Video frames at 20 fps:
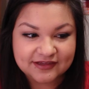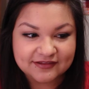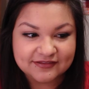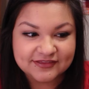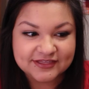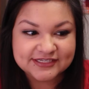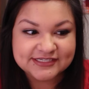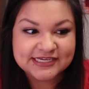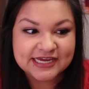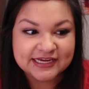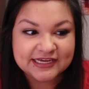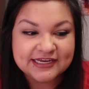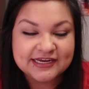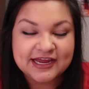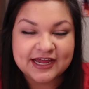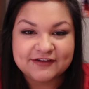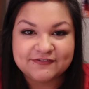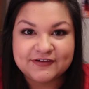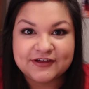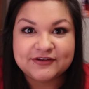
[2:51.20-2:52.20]
the second
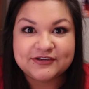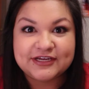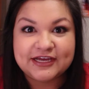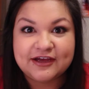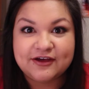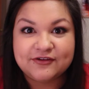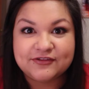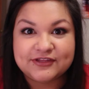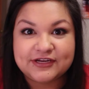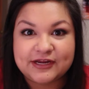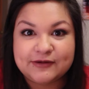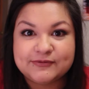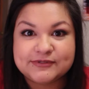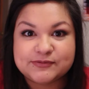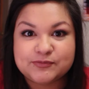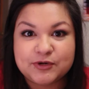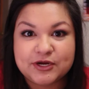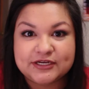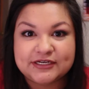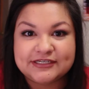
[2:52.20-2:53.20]
I found out that I
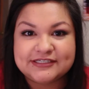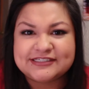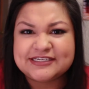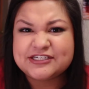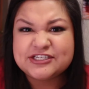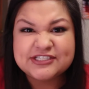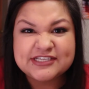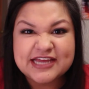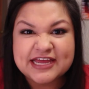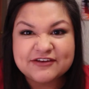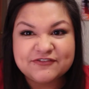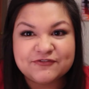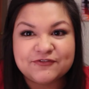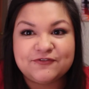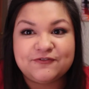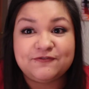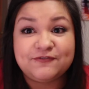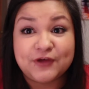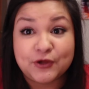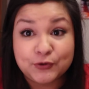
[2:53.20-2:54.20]
was pregnant, because I just hadn't
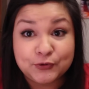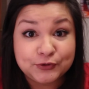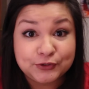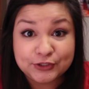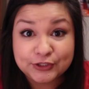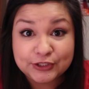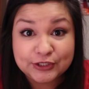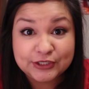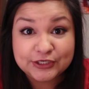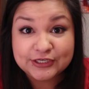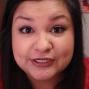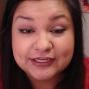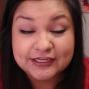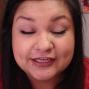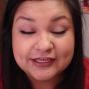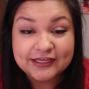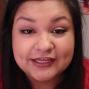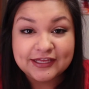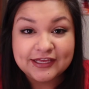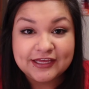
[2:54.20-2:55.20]
felt good,
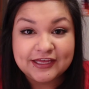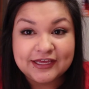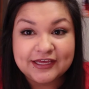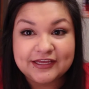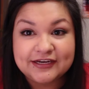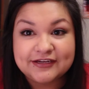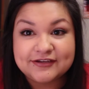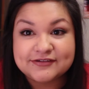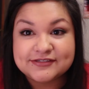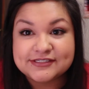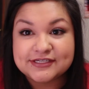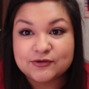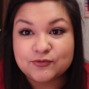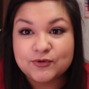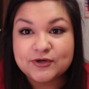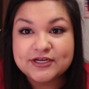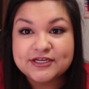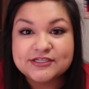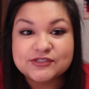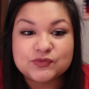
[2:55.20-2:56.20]
and I was like,
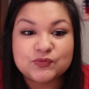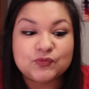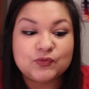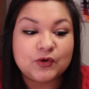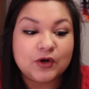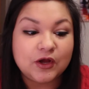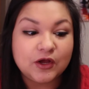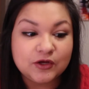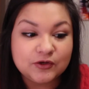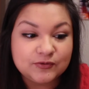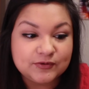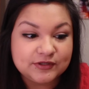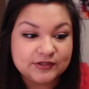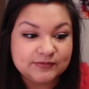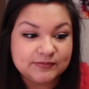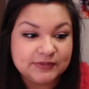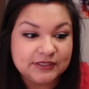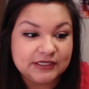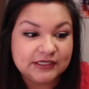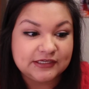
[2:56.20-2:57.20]
what is wrong
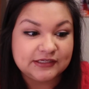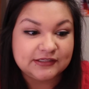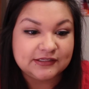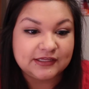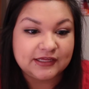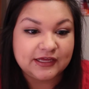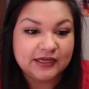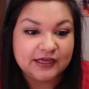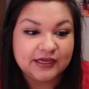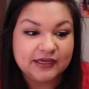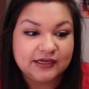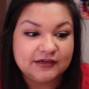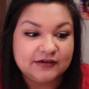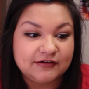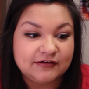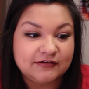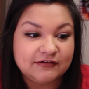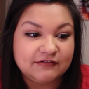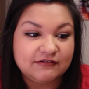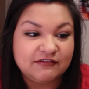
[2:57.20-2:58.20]
with me? I
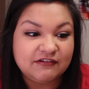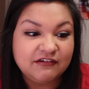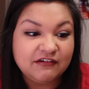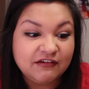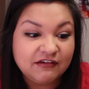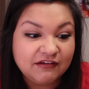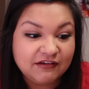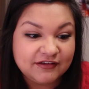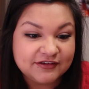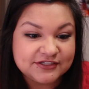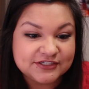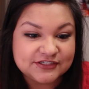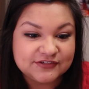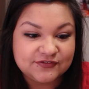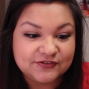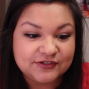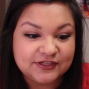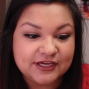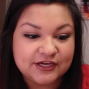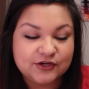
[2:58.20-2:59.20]

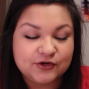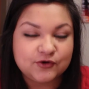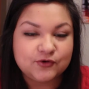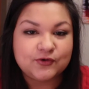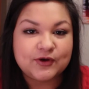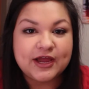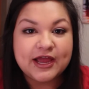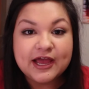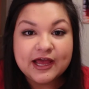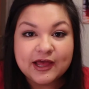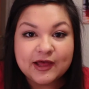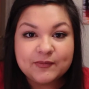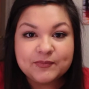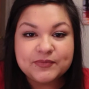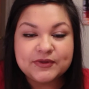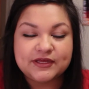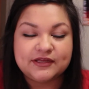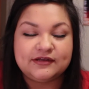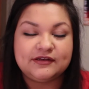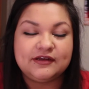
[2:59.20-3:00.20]
just feel like
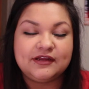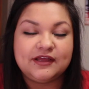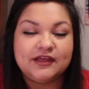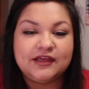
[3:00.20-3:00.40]
crap, and